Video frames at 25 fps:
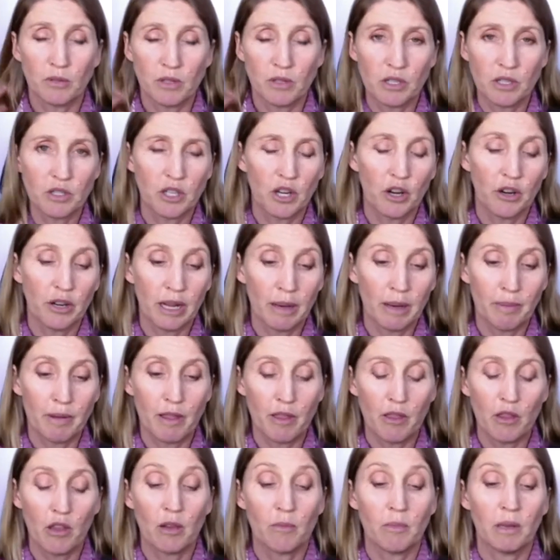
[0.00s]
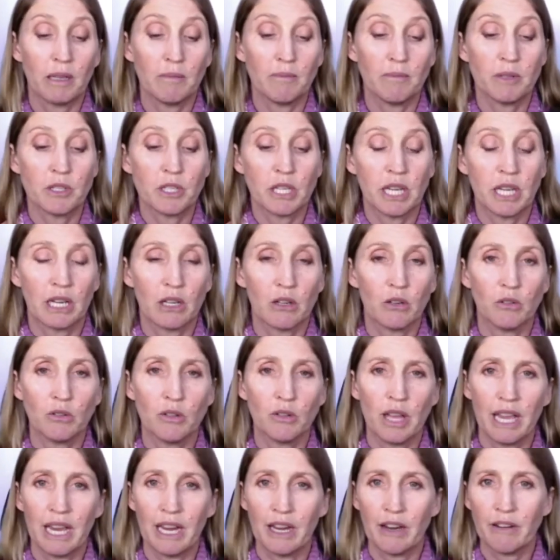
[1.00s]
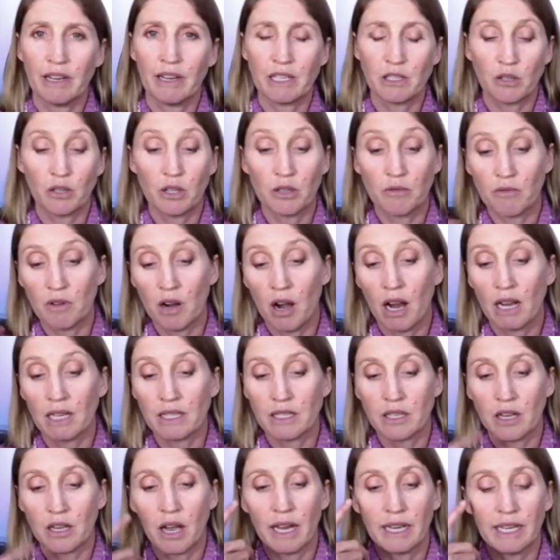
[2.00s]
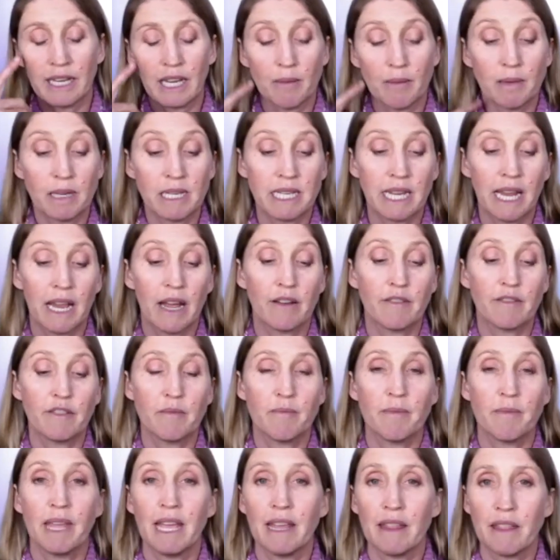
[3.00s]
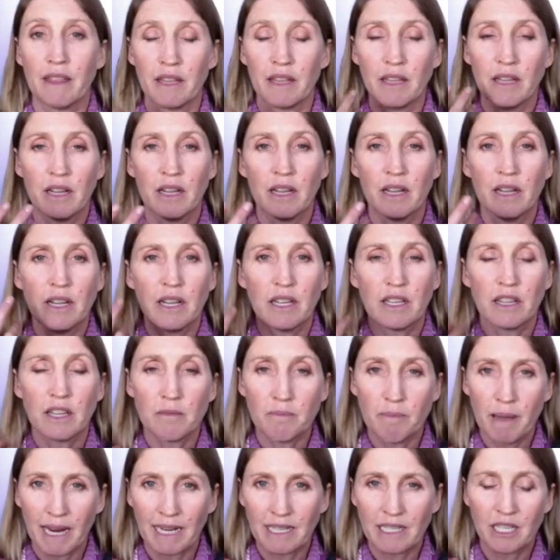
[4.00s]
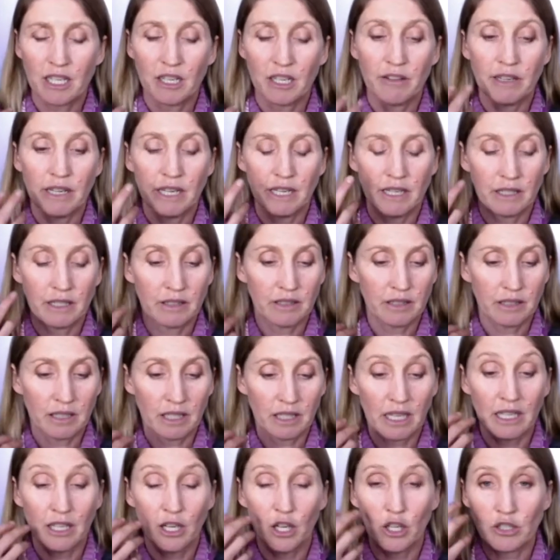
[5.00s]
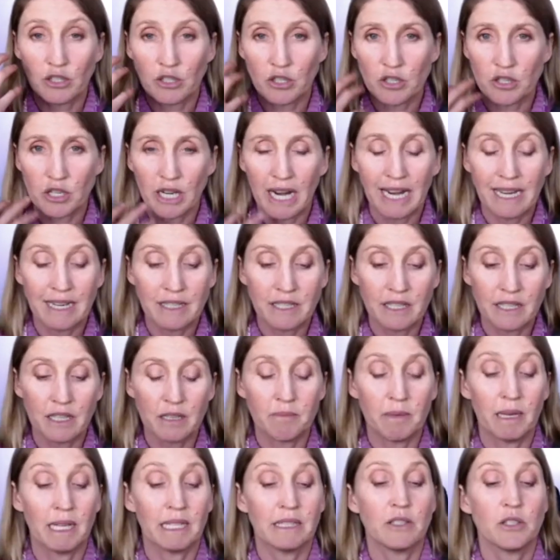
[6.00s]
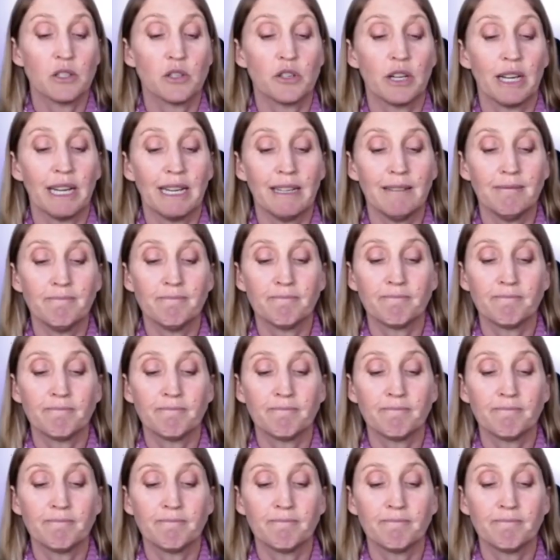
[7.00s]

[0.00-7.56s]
It showed up in thermal imaging, all the areas on the right side coming down from there. The bacteria can go straight into the bloodstream.